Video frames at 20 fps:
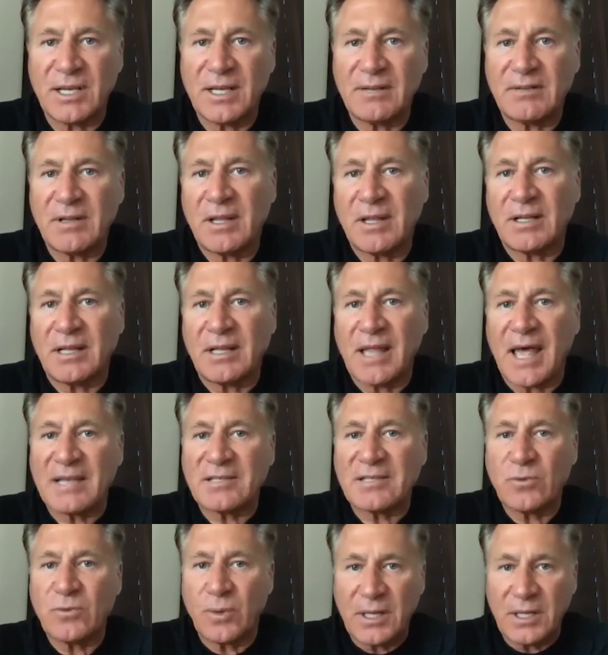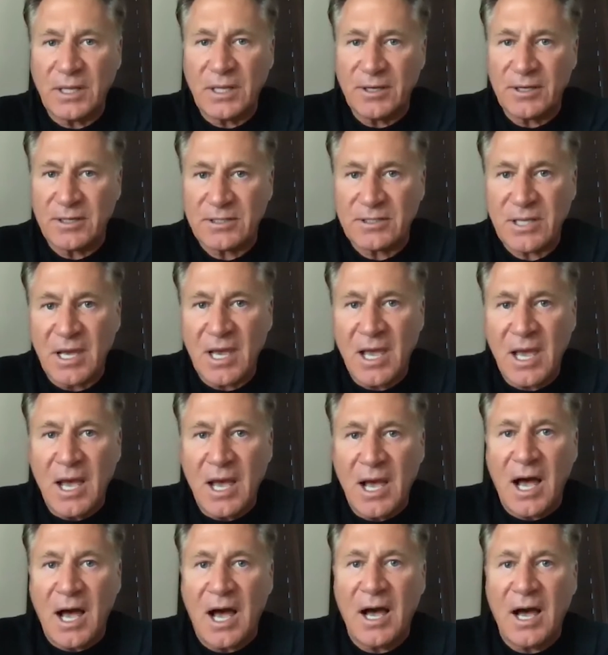And in the last 20 years,
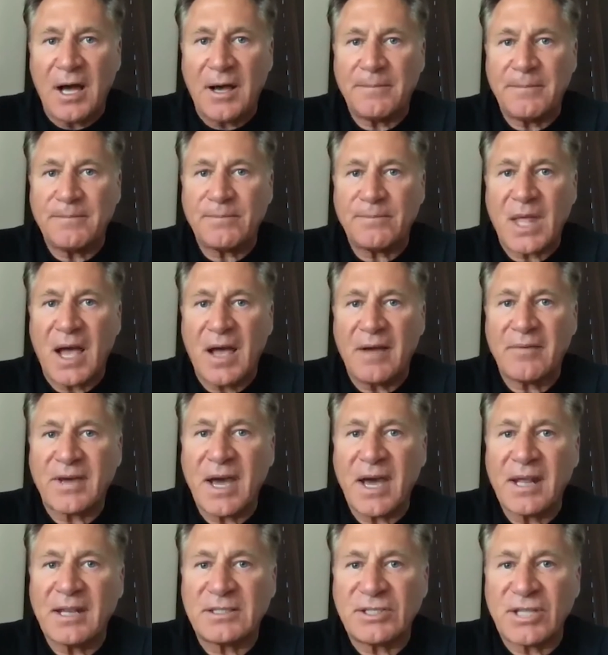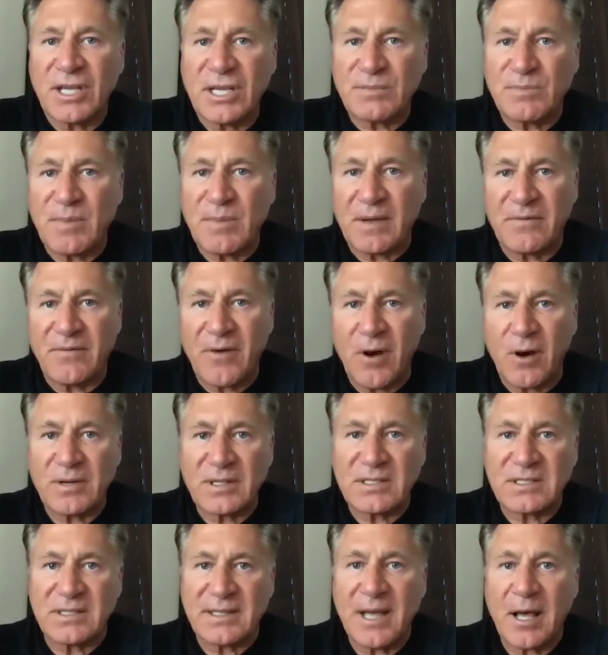I've kind of changed my
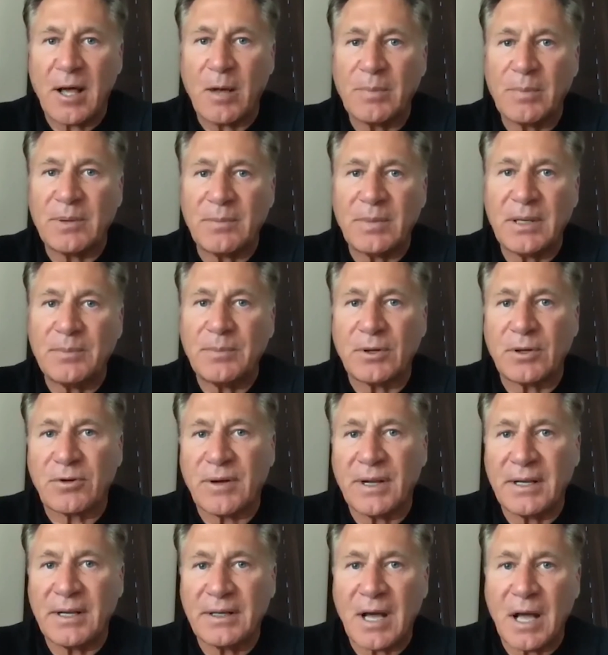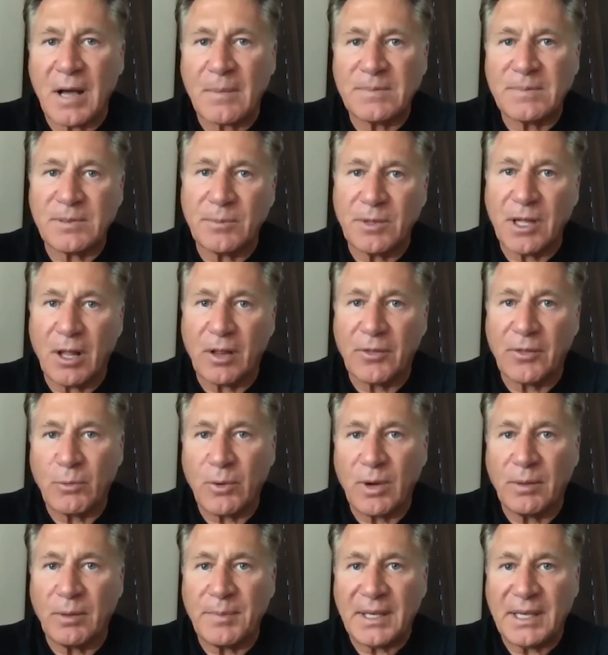focus in helping people create optimal health
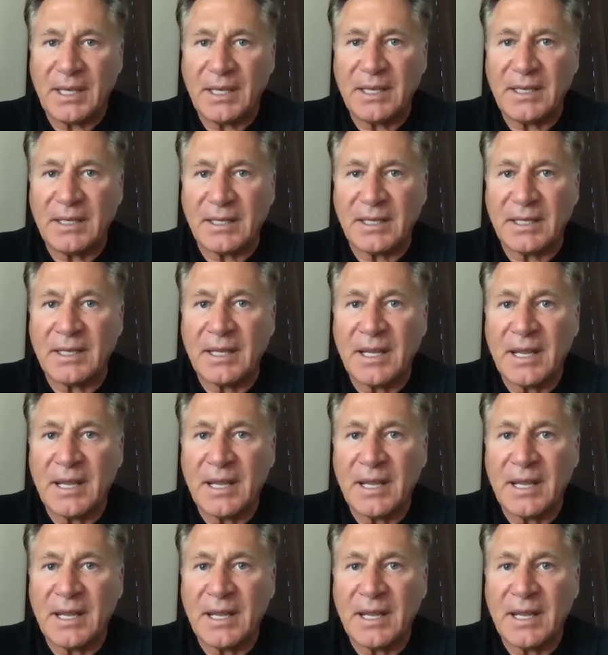and well-being and